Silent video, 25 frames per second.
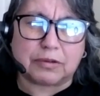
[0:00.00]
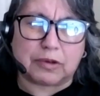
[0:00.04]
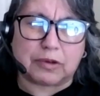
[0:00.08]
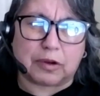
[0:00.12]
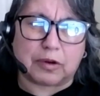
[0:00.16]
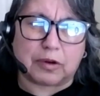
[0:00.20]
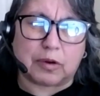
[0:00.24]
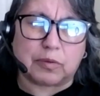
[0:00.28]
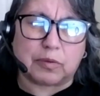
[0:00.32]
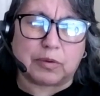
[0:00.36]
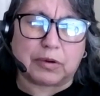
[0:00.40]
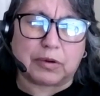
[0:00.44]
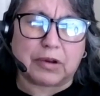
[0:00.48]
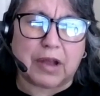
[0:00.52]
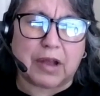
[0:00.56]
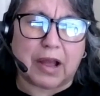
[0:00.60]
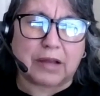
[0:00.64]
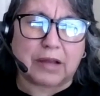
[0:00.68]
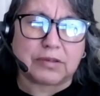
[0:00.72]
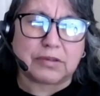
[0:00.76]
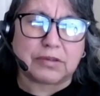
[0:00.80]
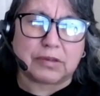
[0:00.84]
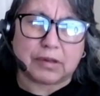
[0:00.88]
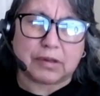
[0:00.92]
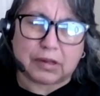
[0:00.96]
We're
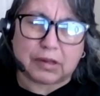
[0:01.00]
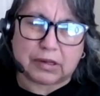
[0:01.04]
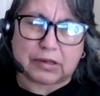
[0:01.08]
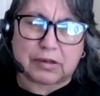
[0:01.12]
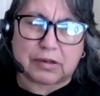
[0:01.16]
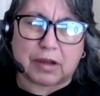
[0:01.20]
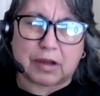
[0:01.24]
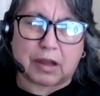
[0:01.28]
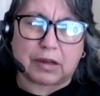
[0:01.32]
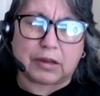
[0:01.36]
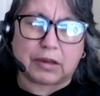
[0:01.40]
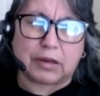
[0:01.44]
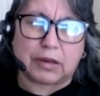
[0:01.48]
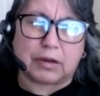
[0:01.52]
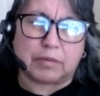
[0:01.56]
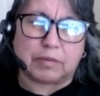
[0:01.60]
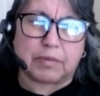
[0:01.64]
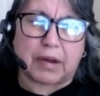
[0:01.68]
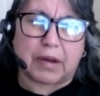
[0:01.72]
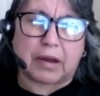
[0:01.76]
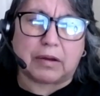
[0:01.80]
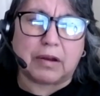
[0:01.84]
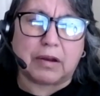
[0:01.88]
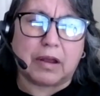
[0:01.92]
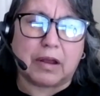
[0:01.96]
constantly talking
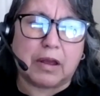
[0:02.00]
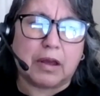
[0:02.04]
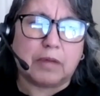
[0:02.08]
about